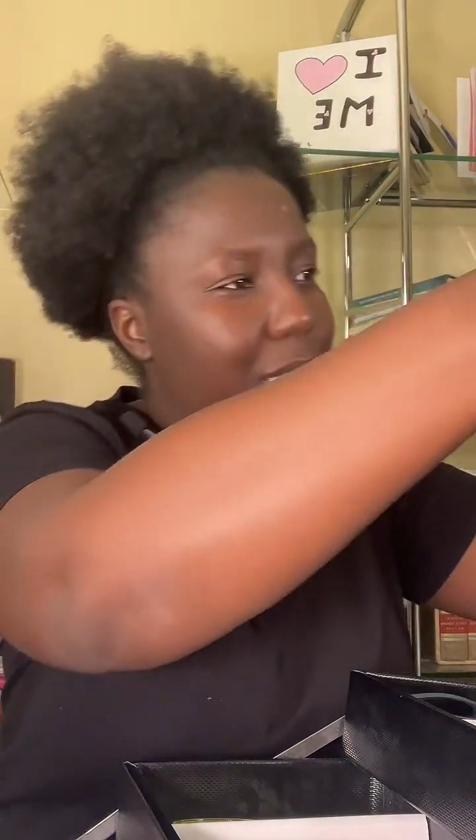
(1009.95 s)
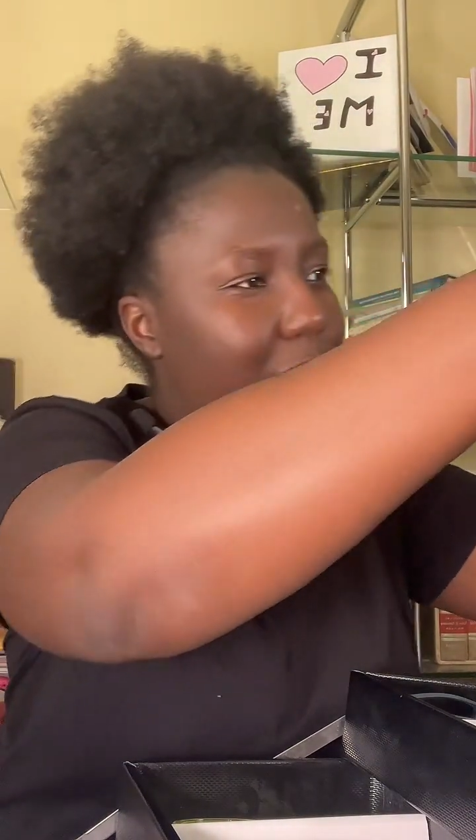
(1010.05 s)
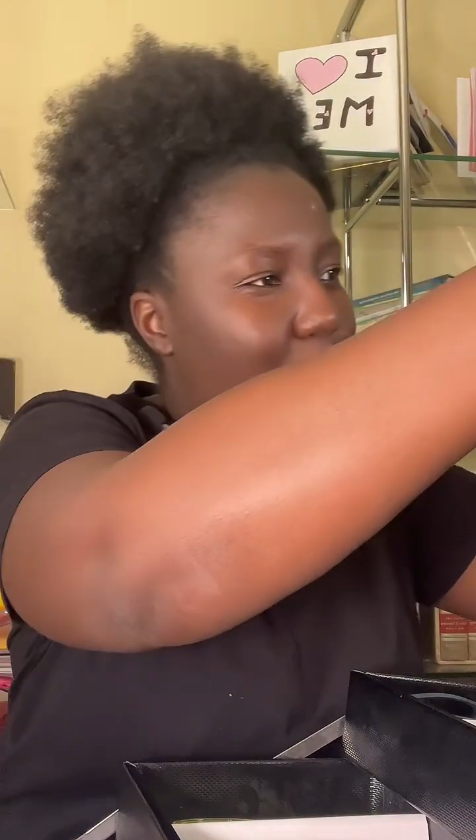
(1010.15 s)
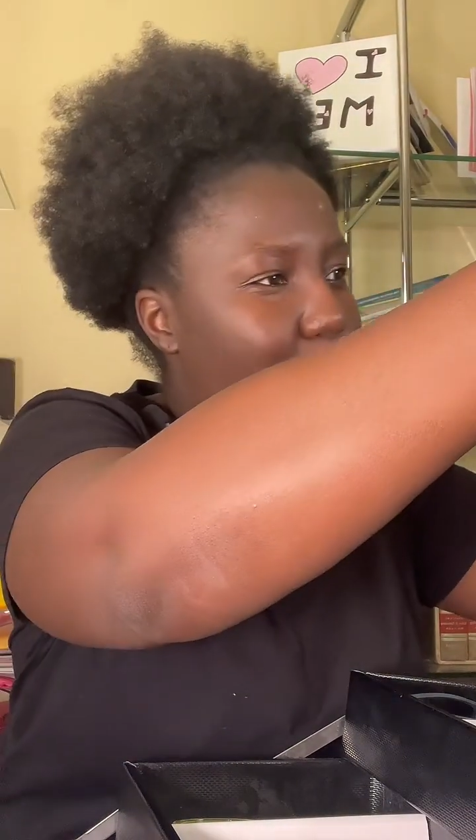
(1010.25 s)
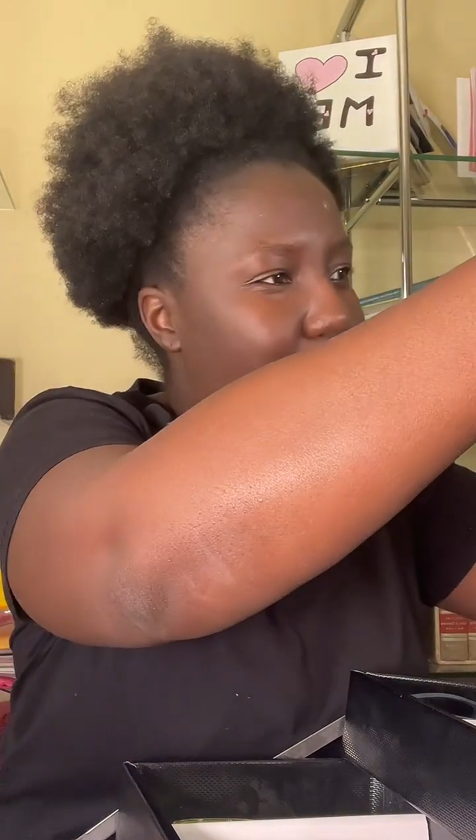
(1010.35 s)

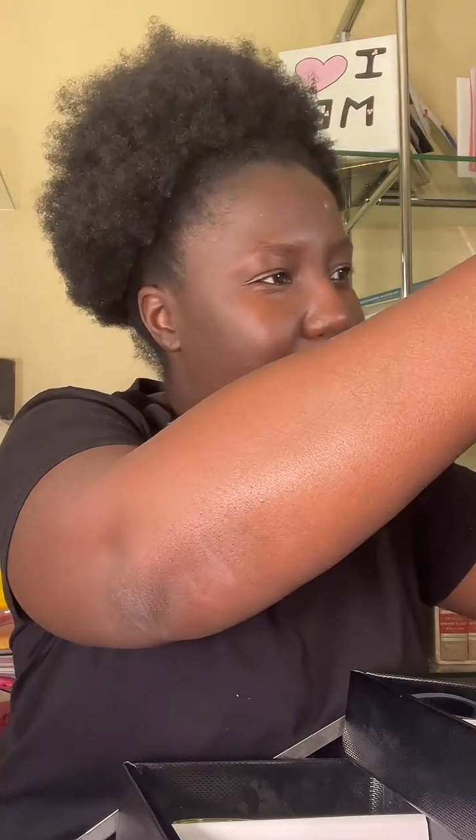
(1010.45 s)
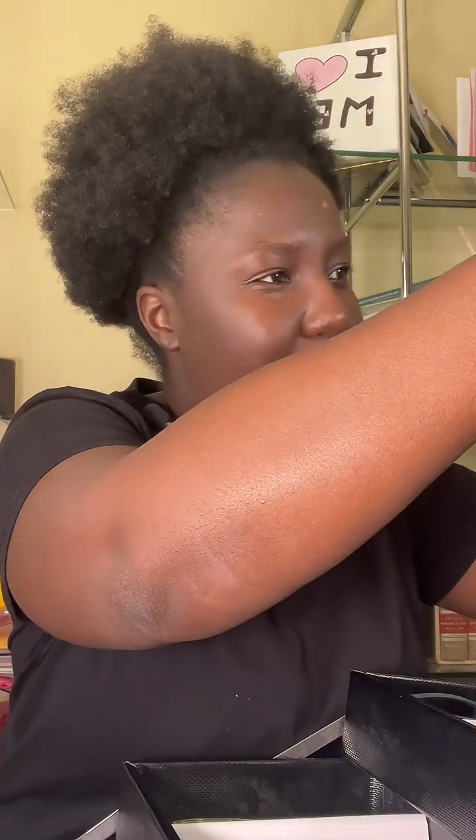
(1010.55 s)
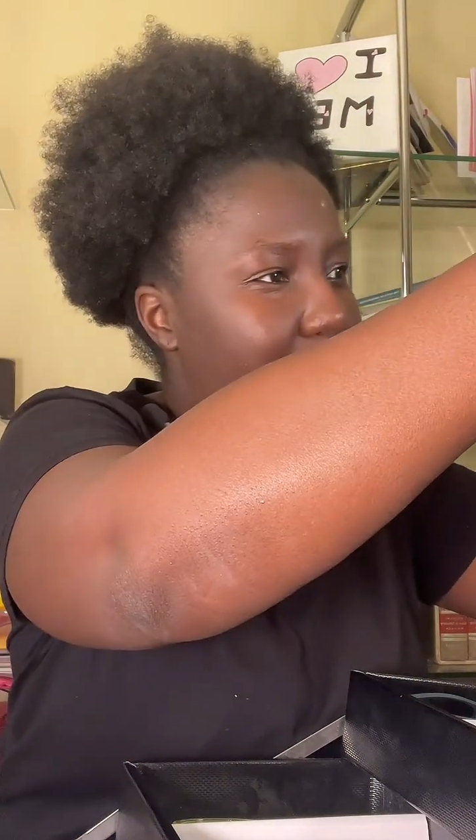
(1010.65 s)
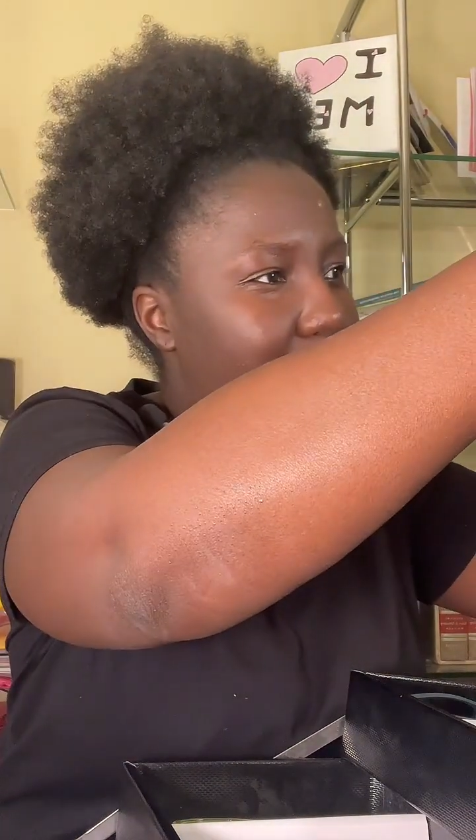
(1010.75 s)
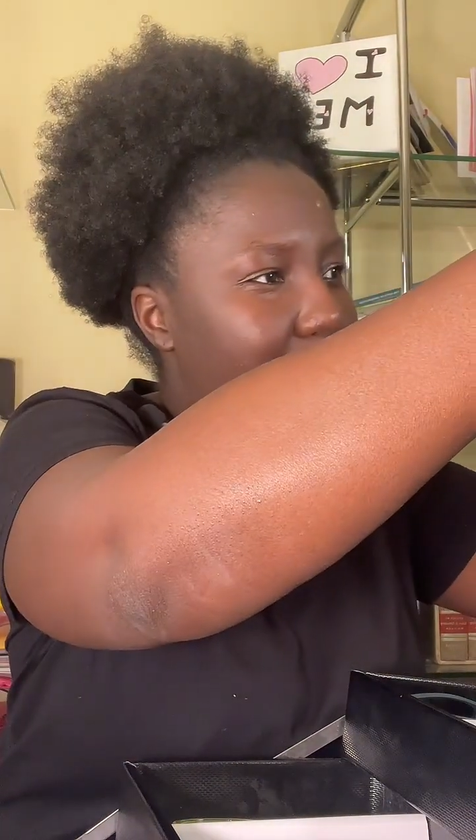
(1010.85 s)
So
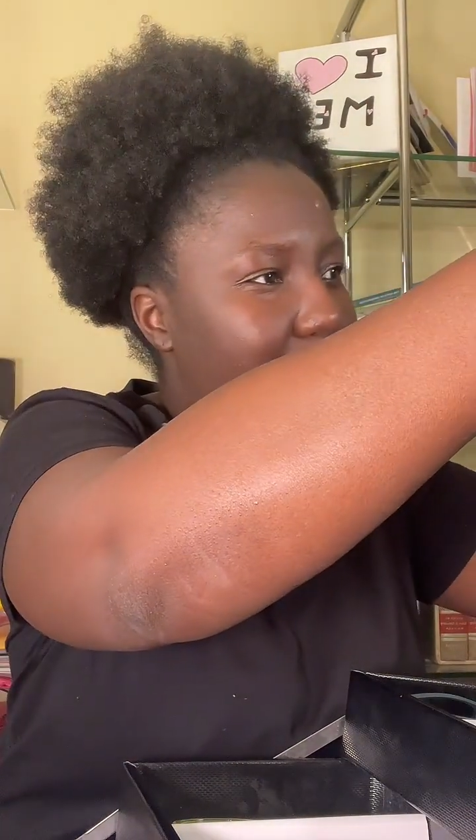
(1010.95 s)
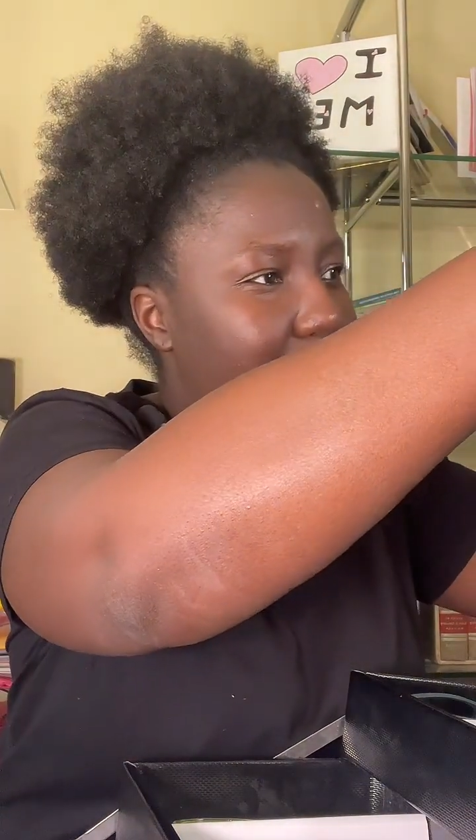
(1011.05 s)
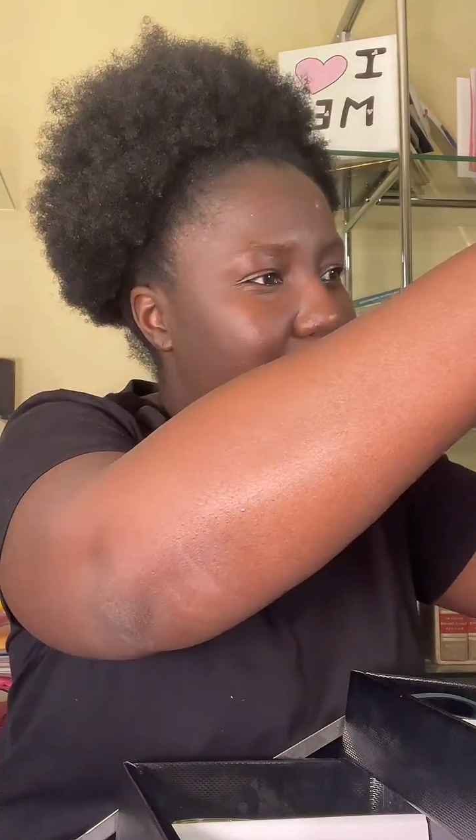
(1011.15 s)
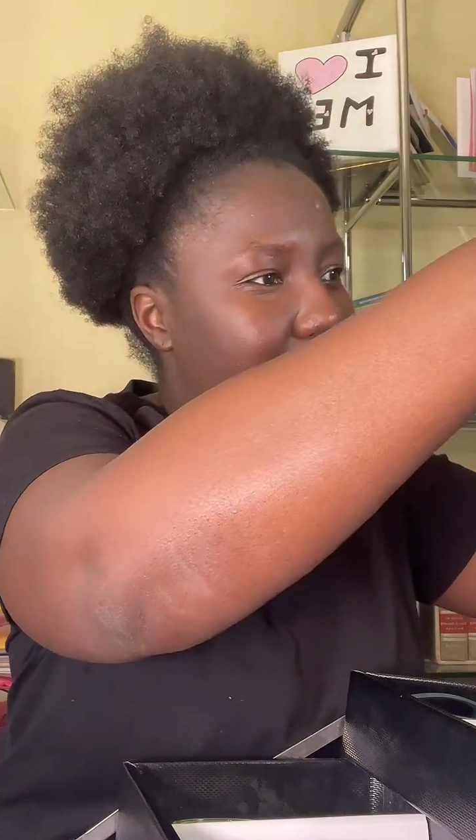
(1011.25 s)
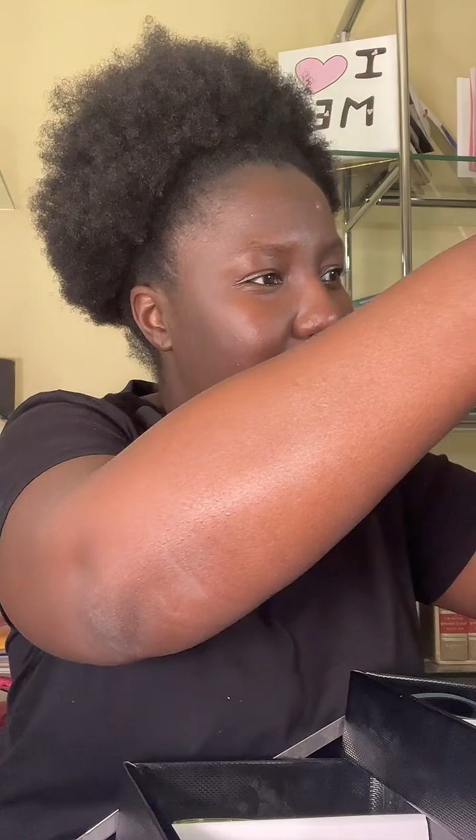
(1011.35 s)
pretty.
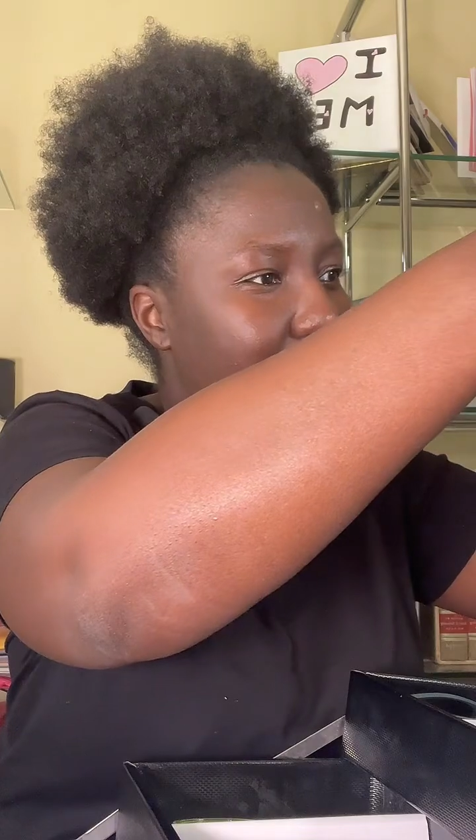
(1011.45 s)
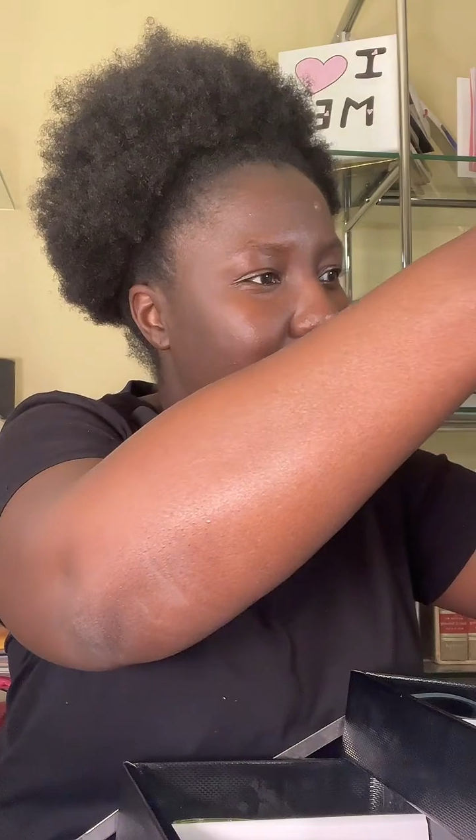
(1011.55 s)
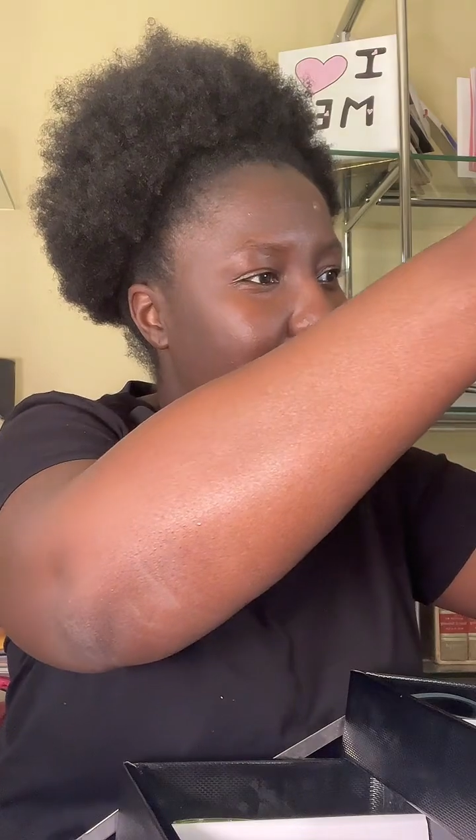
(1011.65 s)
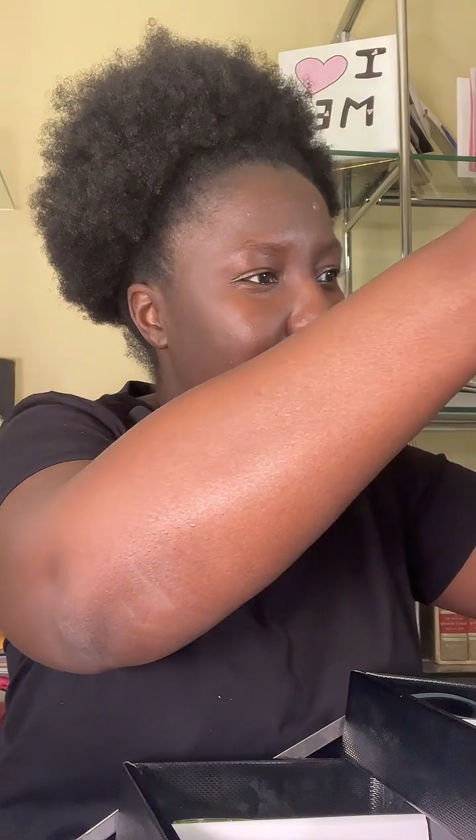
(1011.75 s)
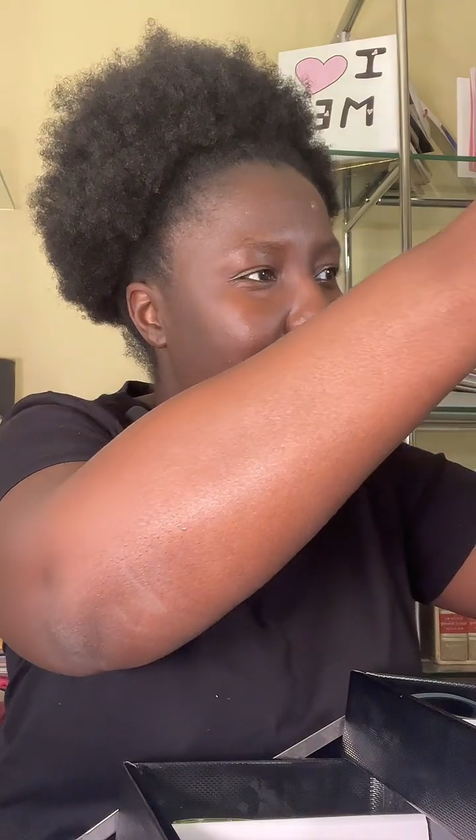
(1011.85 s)

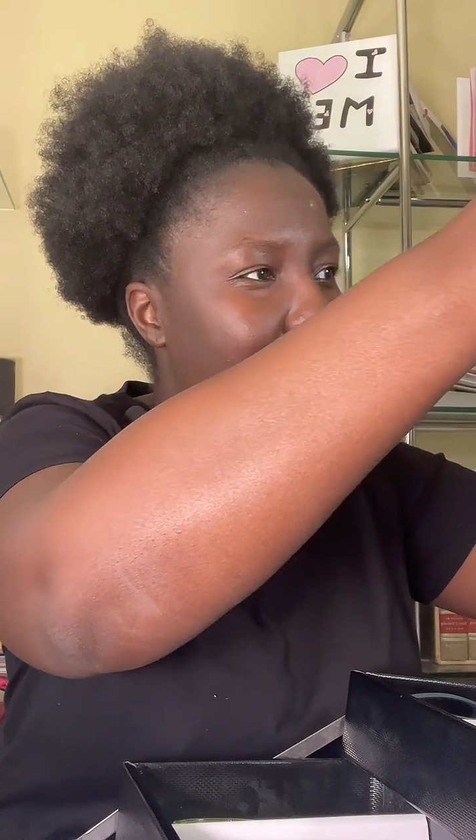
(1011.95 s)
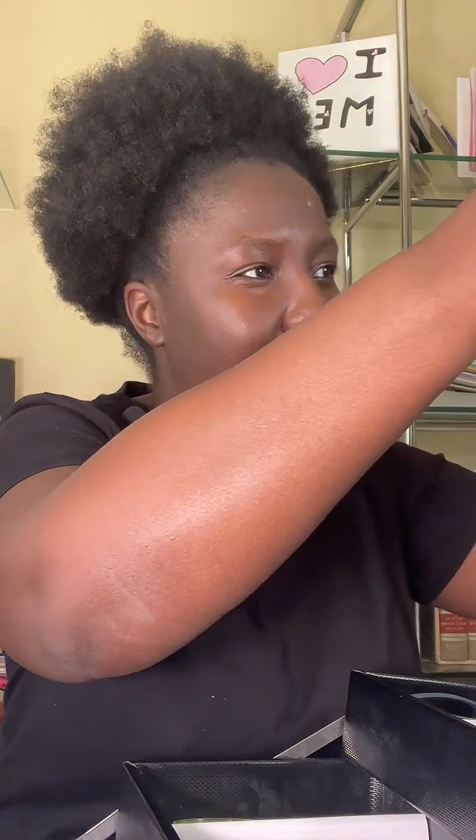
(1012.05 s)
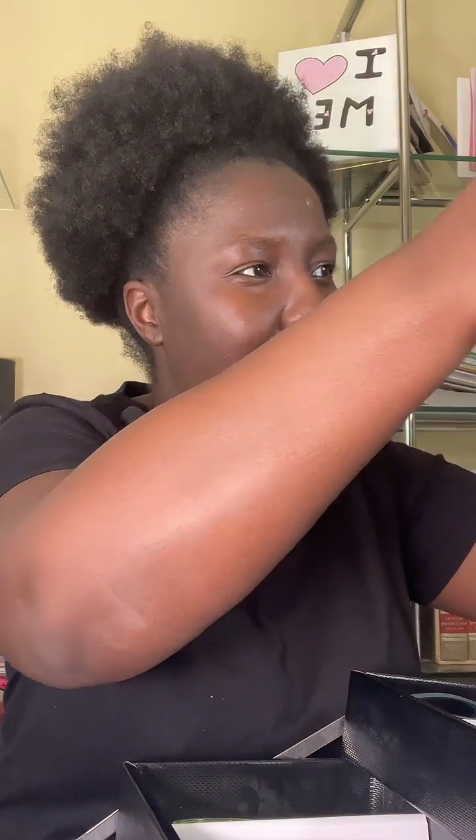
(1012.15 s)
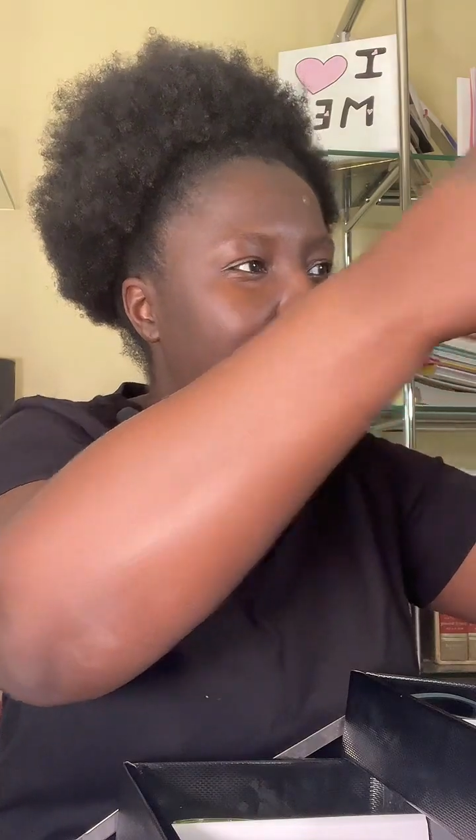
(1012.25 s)
Again,